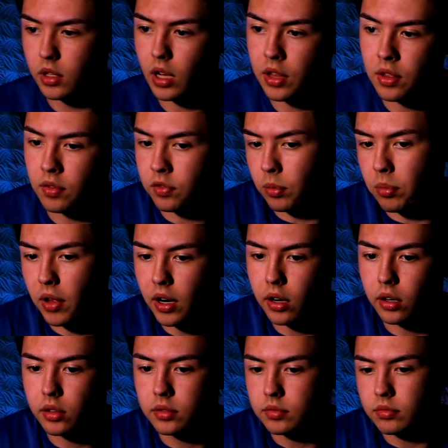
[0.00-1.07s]
And then from
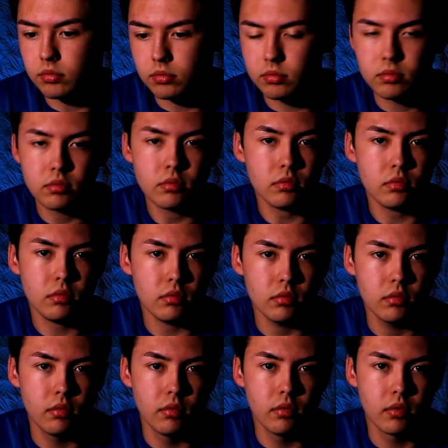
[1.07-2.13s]
there,
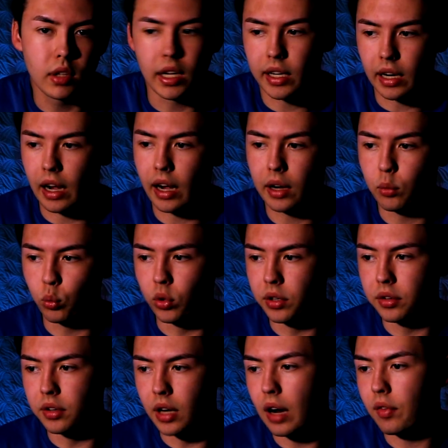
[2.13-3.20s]
like, I
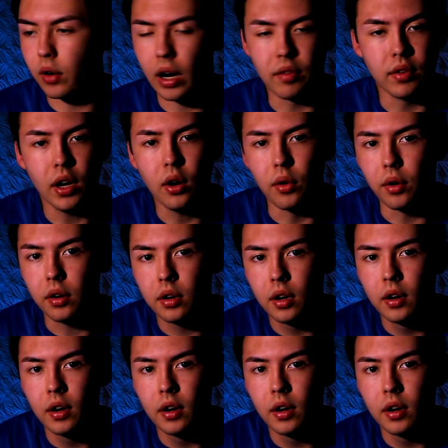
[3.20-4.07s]
would never have known.